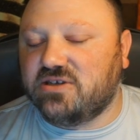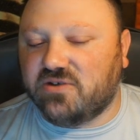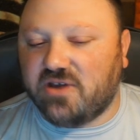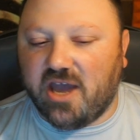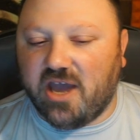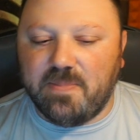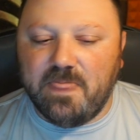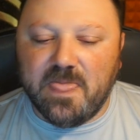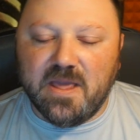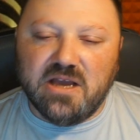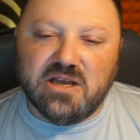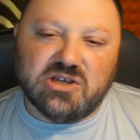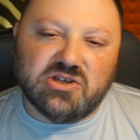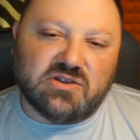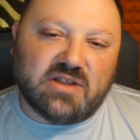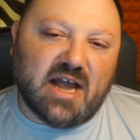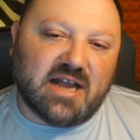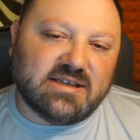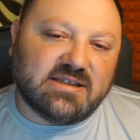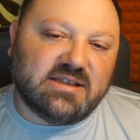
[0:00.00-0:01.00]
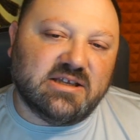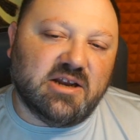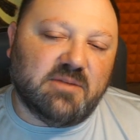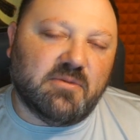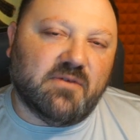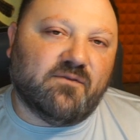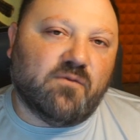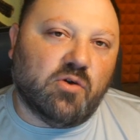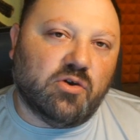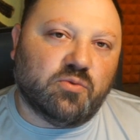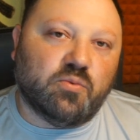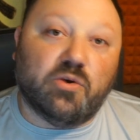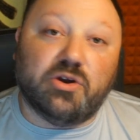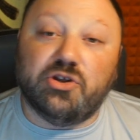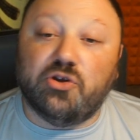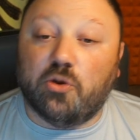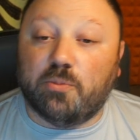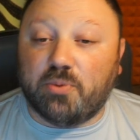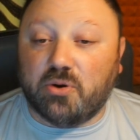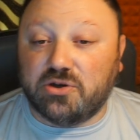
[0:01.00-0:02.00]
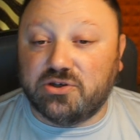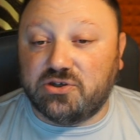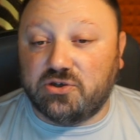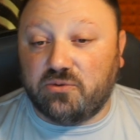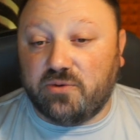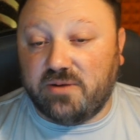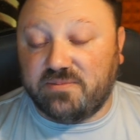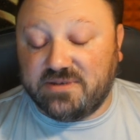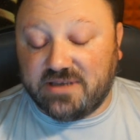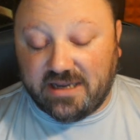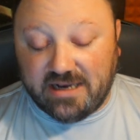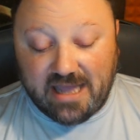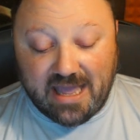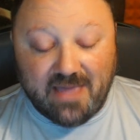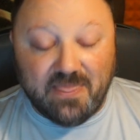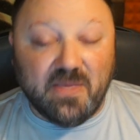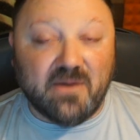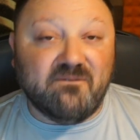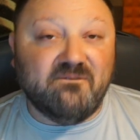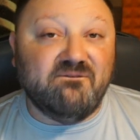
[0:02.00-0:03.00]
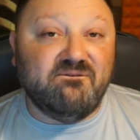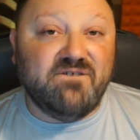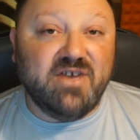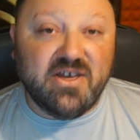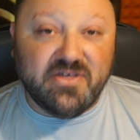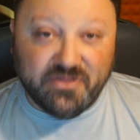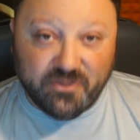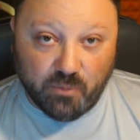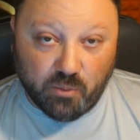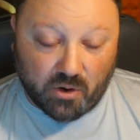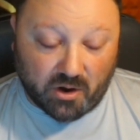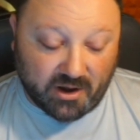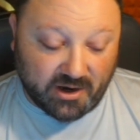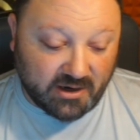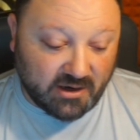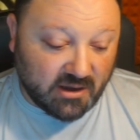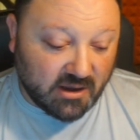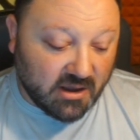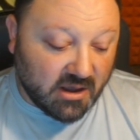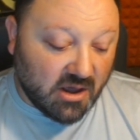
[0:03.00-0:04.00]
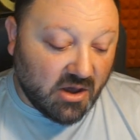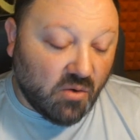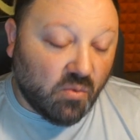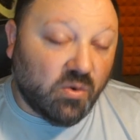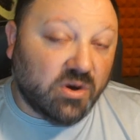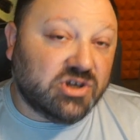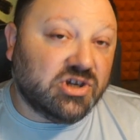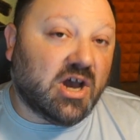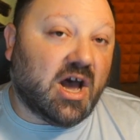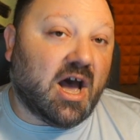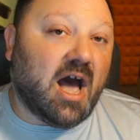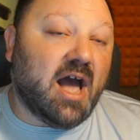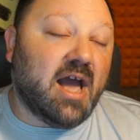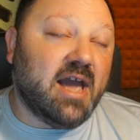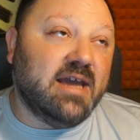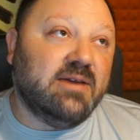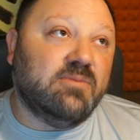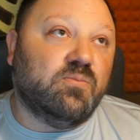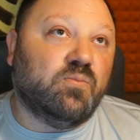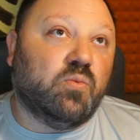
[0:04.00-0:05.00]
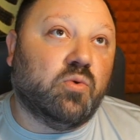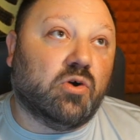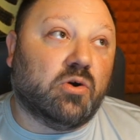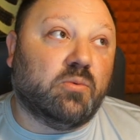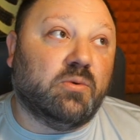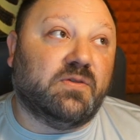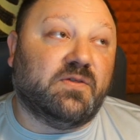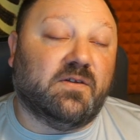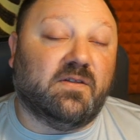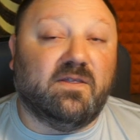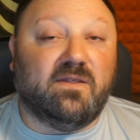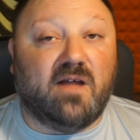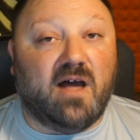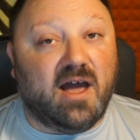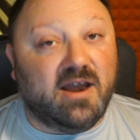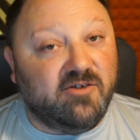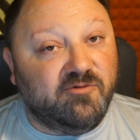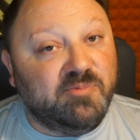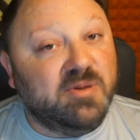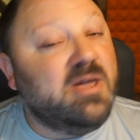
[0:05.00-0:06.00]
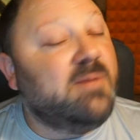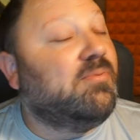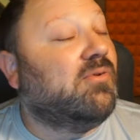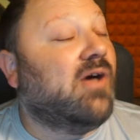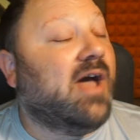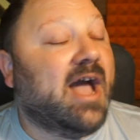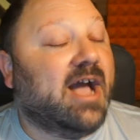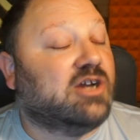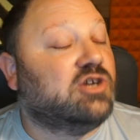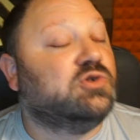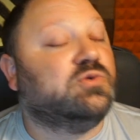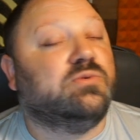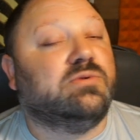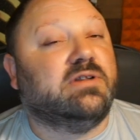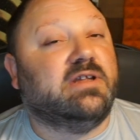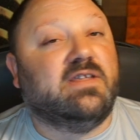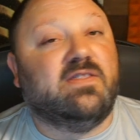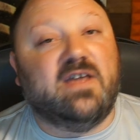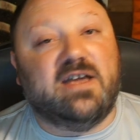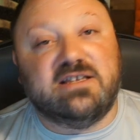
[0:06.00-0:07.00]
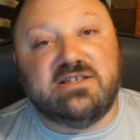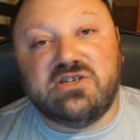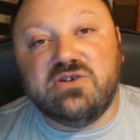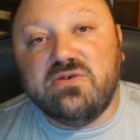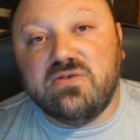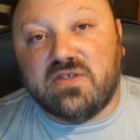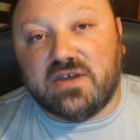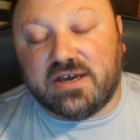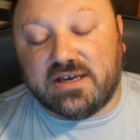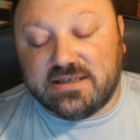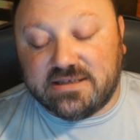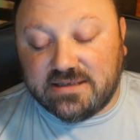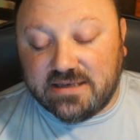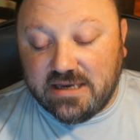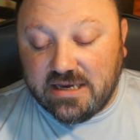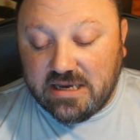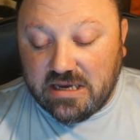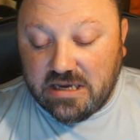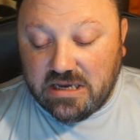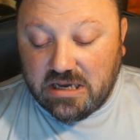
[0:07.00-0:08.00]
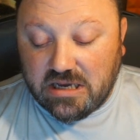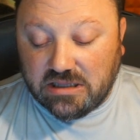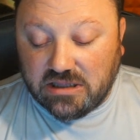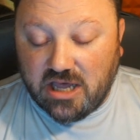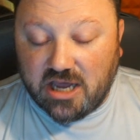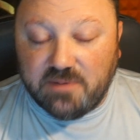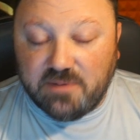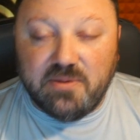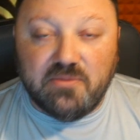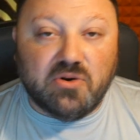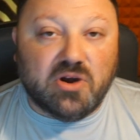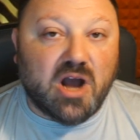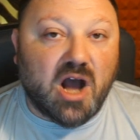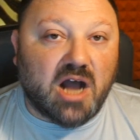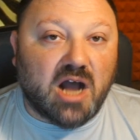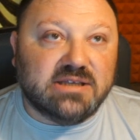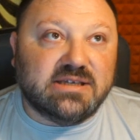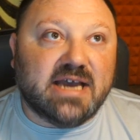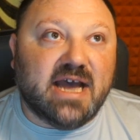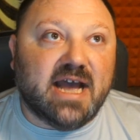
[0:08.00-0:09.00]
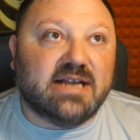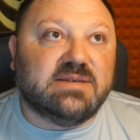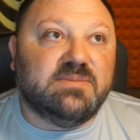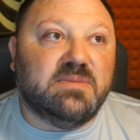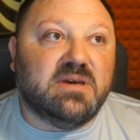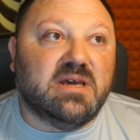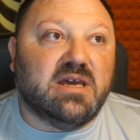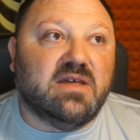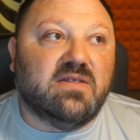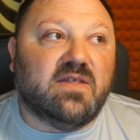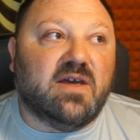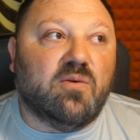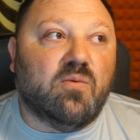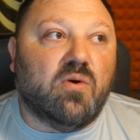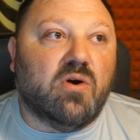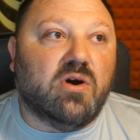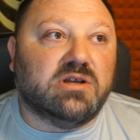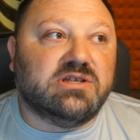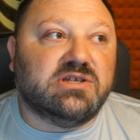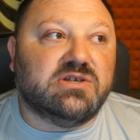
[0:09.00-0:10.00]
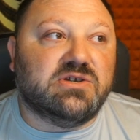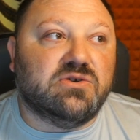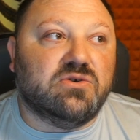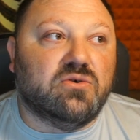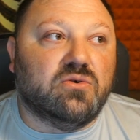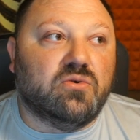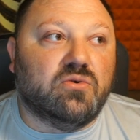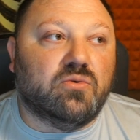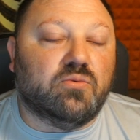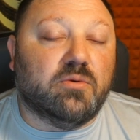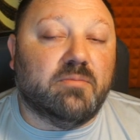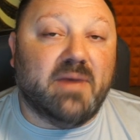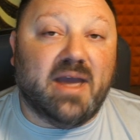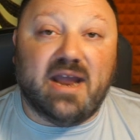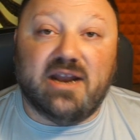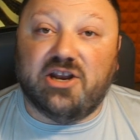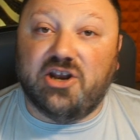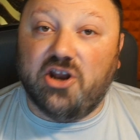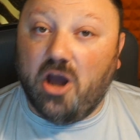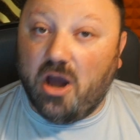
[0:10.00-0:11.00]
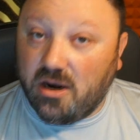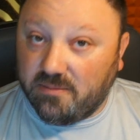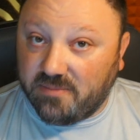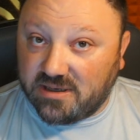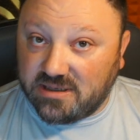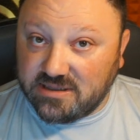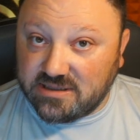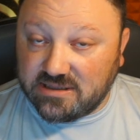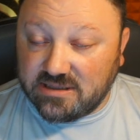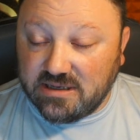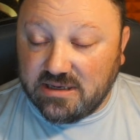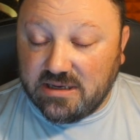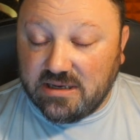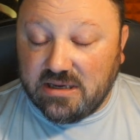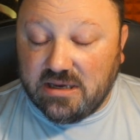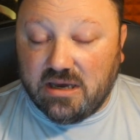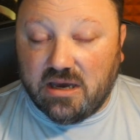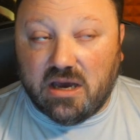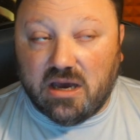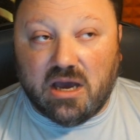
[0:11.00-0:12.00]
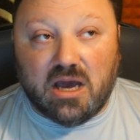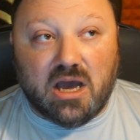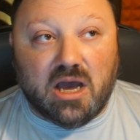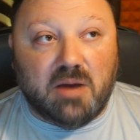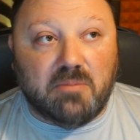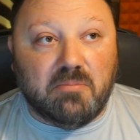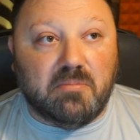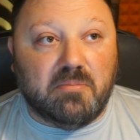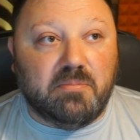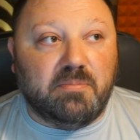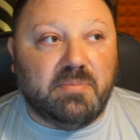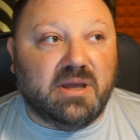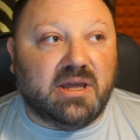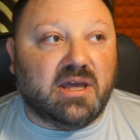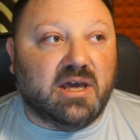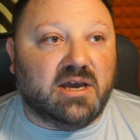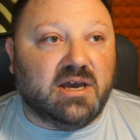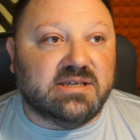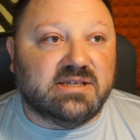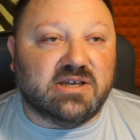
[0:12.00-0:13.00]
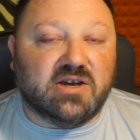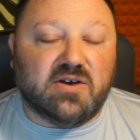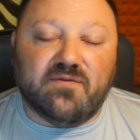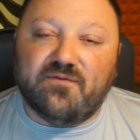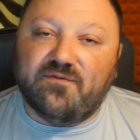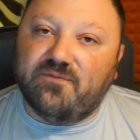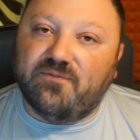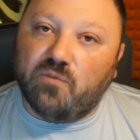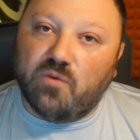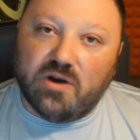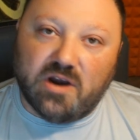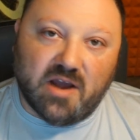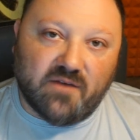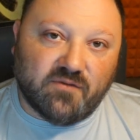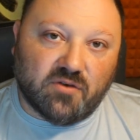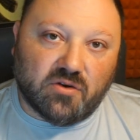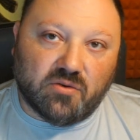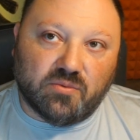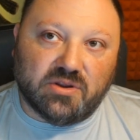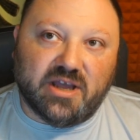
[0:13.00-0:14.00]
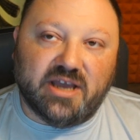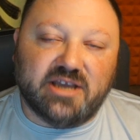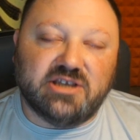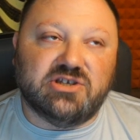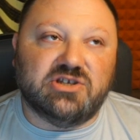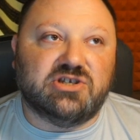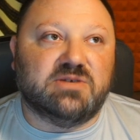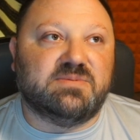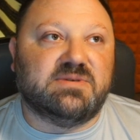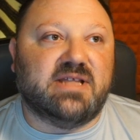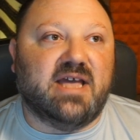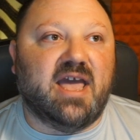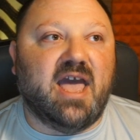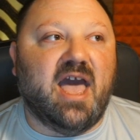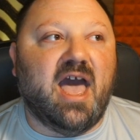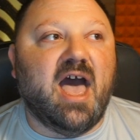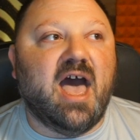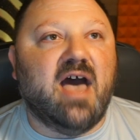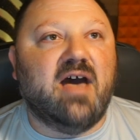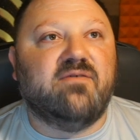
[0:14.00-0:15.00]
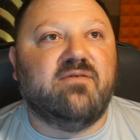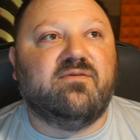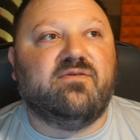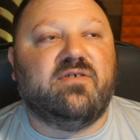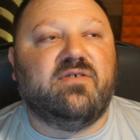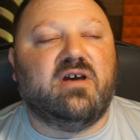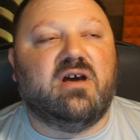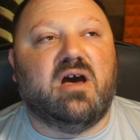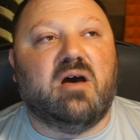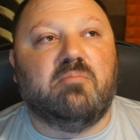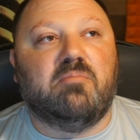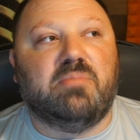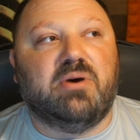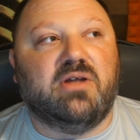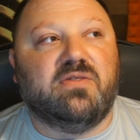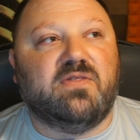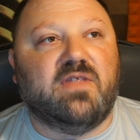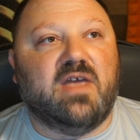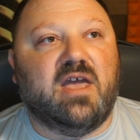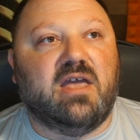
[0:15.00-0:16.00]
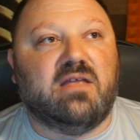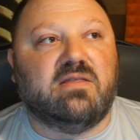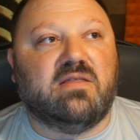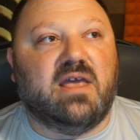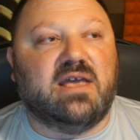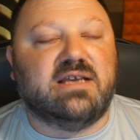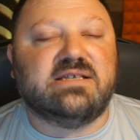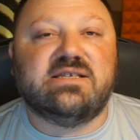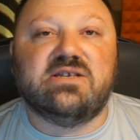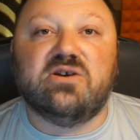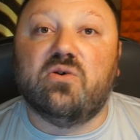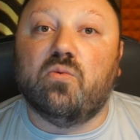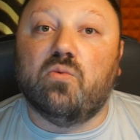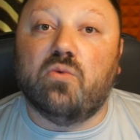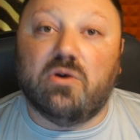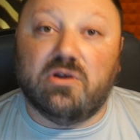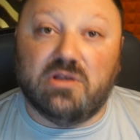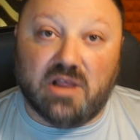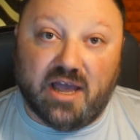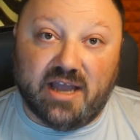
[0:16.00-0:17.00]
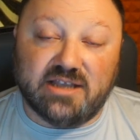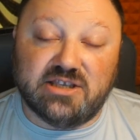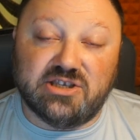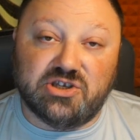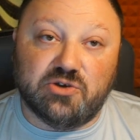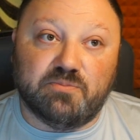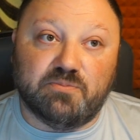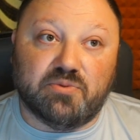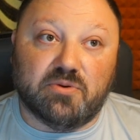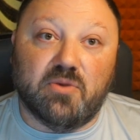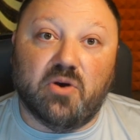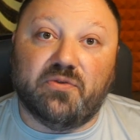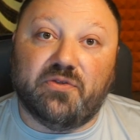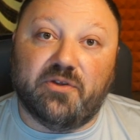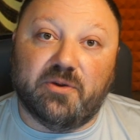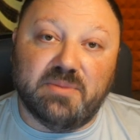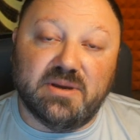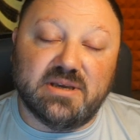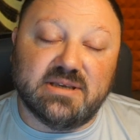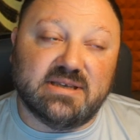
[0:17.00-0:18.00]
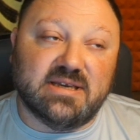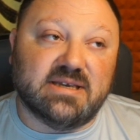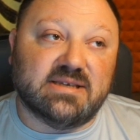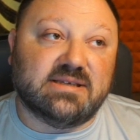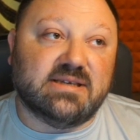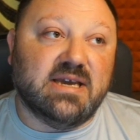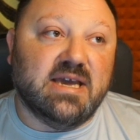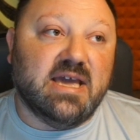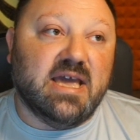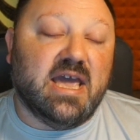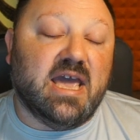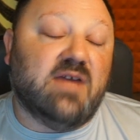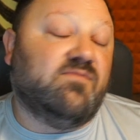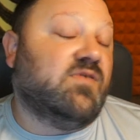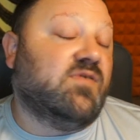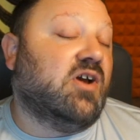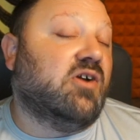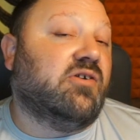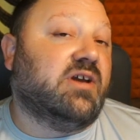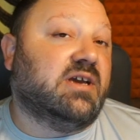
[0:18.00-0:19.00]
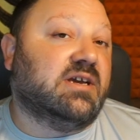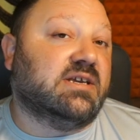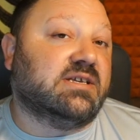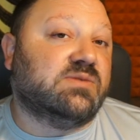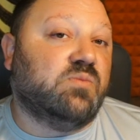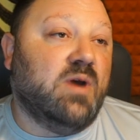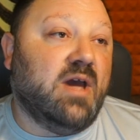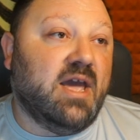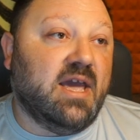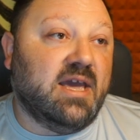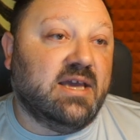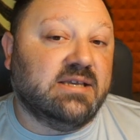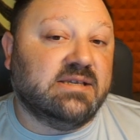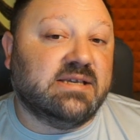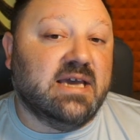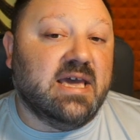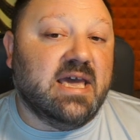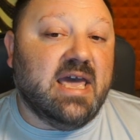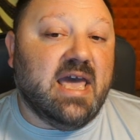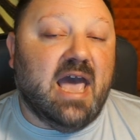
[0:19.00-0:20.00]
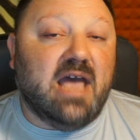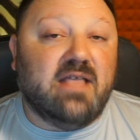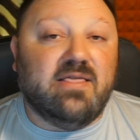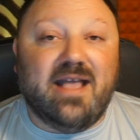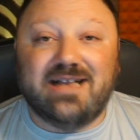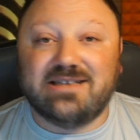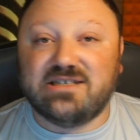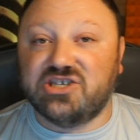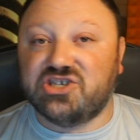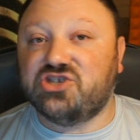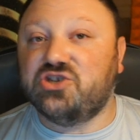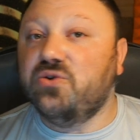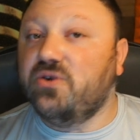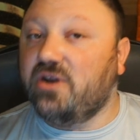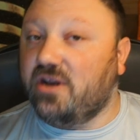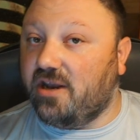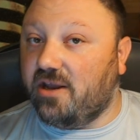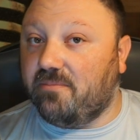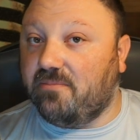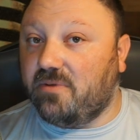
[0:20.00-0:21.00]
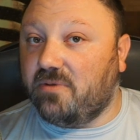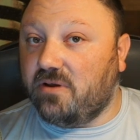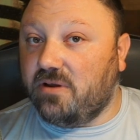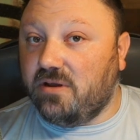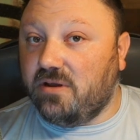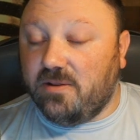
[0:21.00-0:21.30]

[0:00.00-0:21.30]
Okay. So that's the number fourth one, your personal website. And the fifth one, which I work with a lot of people actually that do this, a lot of people contact me. They want to remain anonymous um, because of whatever relationships they have, um, but they, they still would like to promote their business in various ways. And that's a pseudonym.